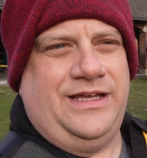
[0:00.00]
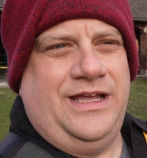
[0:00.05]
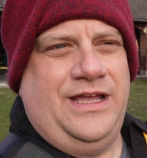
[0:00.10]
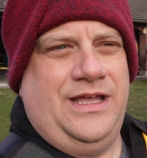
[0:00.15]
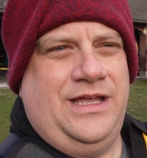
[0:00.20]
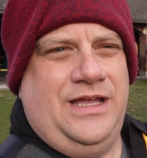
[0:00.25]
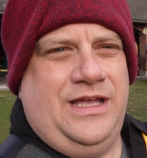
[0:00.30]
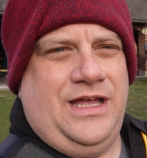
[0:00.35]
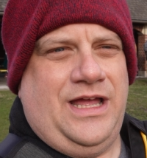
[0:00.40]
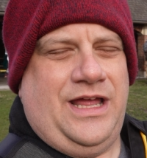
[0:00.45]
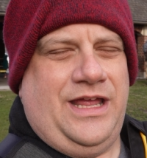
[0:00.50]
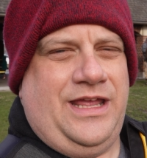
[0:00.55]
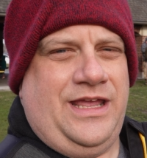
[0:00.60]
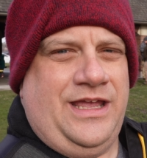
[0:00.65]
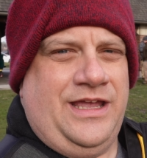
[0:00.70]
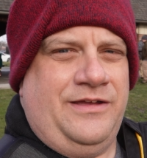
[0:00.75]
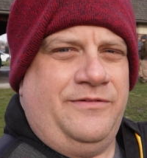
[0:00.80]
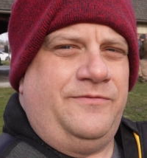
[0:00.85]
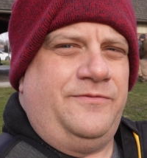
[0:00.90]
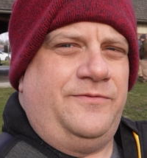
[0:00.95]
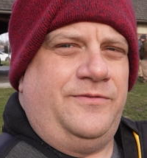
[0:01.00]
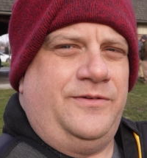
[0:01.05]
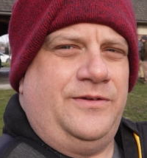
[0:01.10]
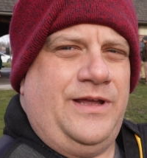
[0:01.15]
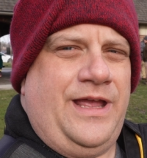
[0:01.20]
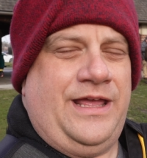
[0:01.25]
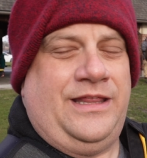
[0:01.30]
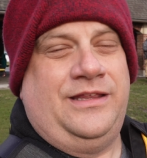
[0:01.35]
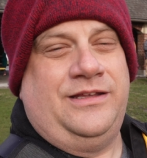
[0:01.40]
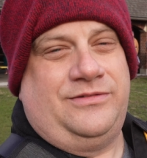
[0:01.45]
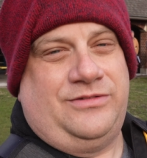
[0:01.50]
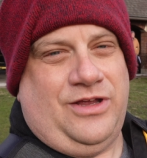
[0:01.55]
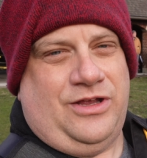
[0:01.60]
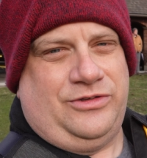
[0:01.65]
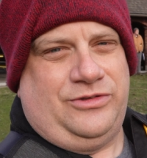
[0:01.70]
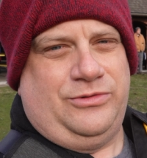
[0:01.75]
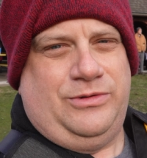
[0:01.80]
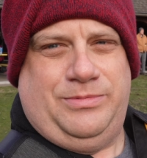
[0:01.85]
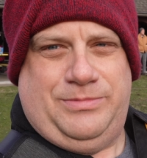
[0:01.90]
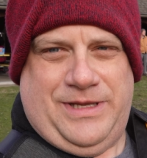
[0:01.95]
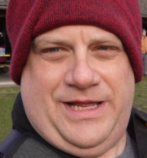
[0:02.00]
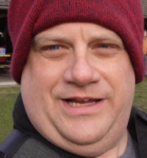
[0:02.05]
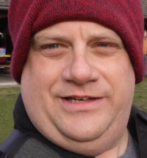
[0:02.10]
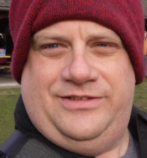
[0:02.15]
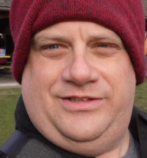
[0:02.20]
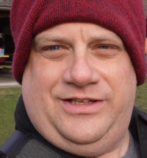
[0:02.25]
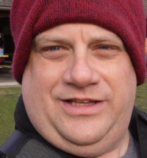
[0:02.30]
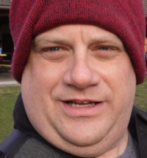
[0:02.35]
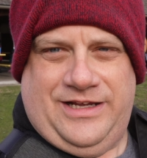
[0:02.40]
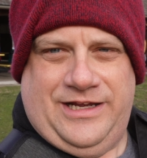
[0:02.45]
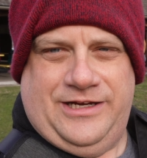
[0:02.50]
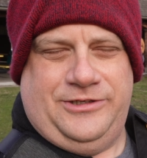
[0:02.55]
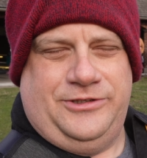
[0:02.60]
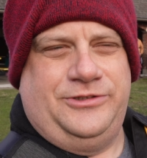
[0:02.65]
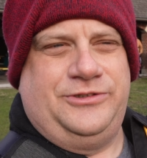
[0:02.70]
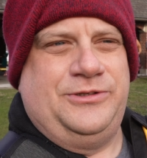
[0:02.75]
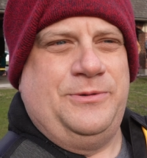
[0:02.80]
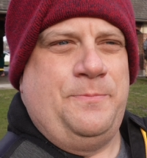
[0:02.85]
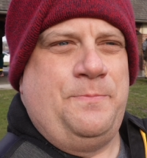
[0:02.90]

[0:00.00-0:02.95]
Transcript: And this also applies to the hiders,